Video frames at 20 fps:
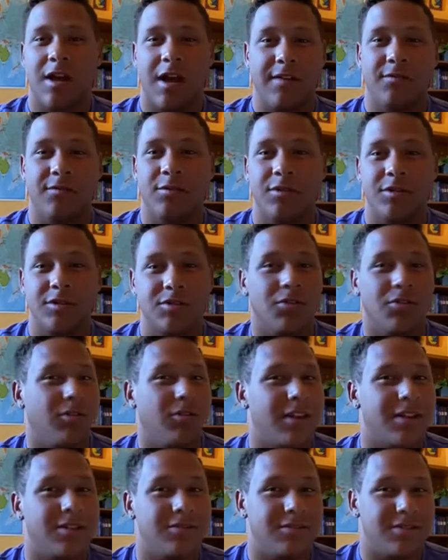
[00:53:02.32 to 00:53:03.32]
everyone
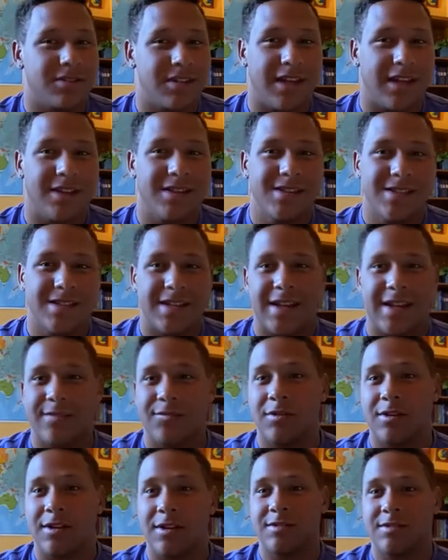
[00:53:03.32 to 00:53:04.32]
totally understands and
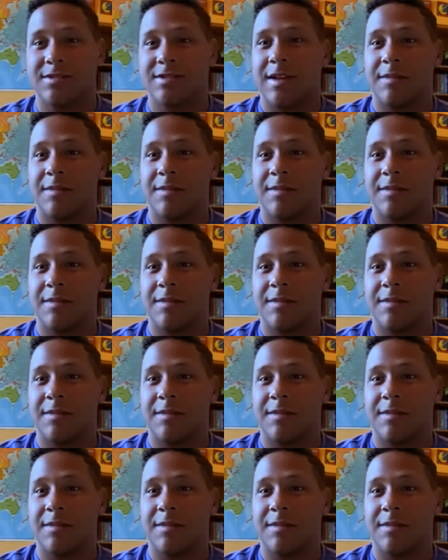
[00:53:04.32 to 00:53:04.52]
everyone else